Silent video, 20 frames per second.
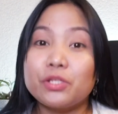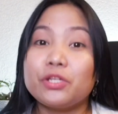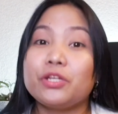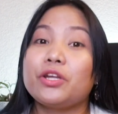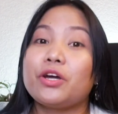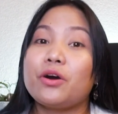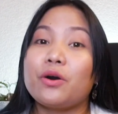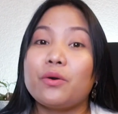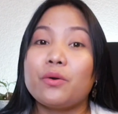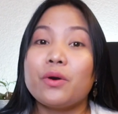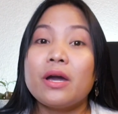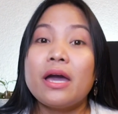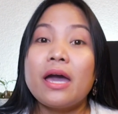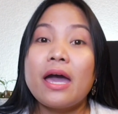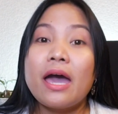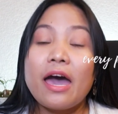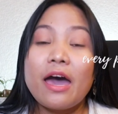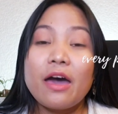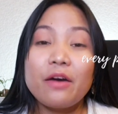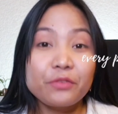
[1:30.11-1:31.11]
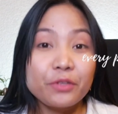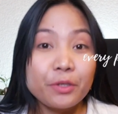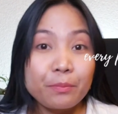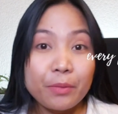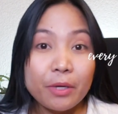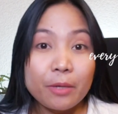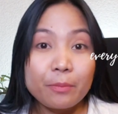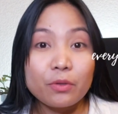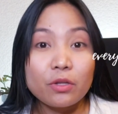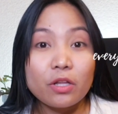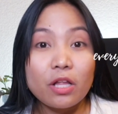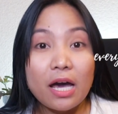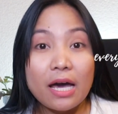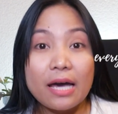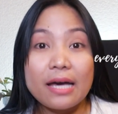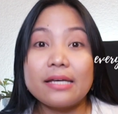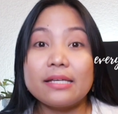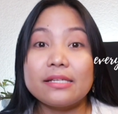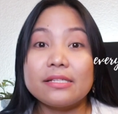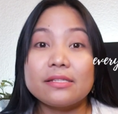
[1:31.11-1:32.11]
You know, every people
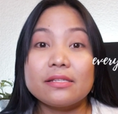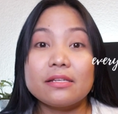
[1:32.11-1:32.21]
has